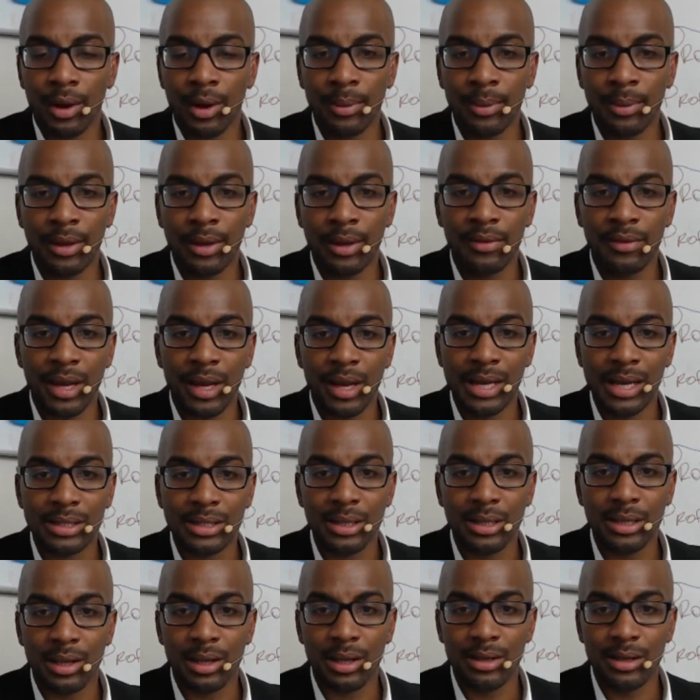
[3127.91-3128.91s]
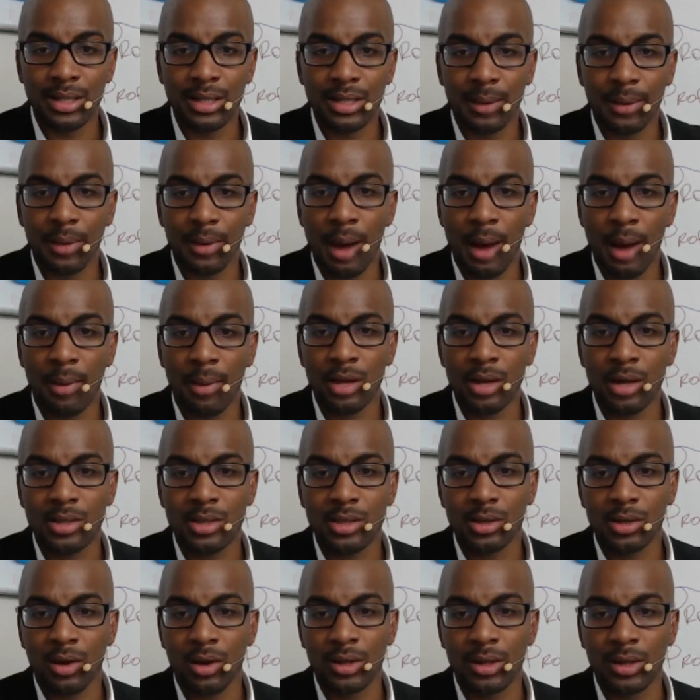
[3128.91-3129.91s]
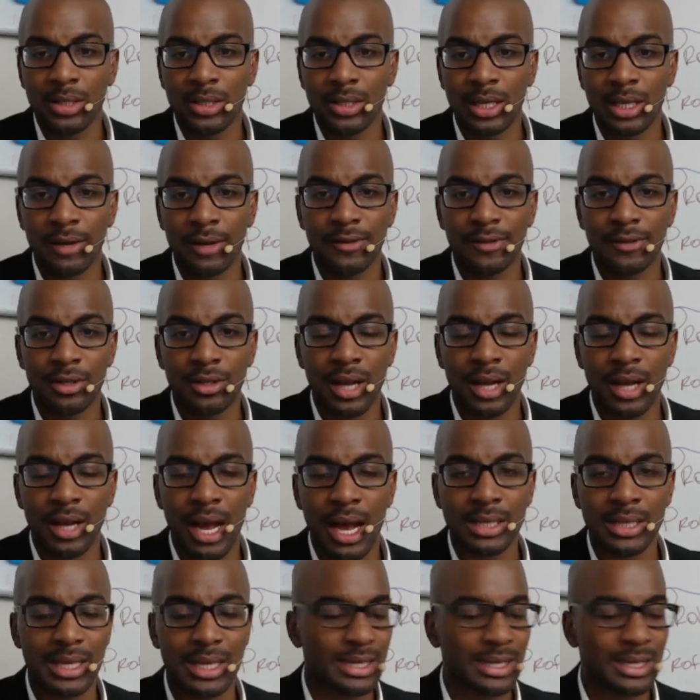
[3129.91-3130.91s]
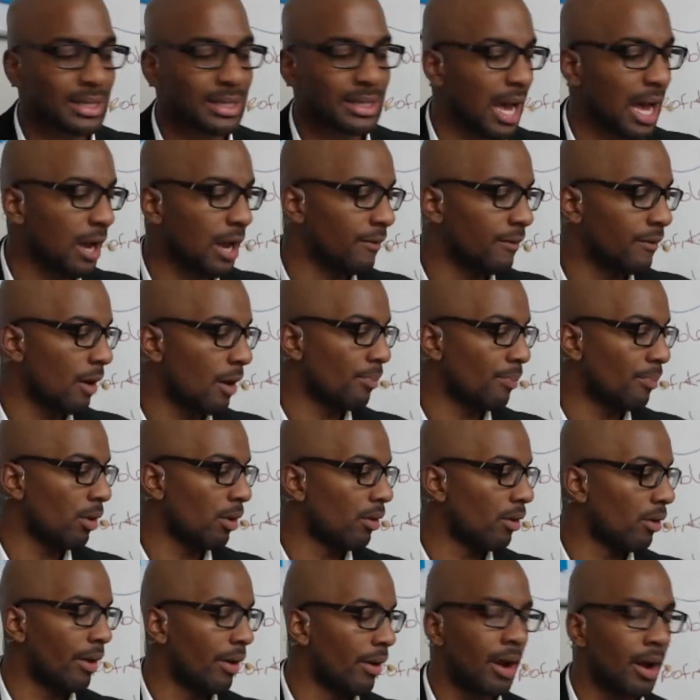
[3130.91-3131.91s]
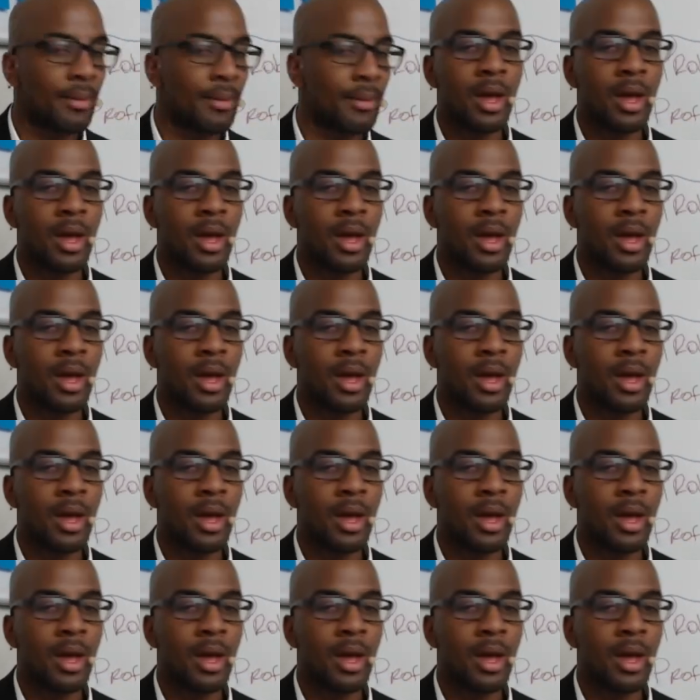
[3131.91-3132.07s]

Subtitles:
I'm gonna give you guys another example. I'm also going to gift you guys inside of our program.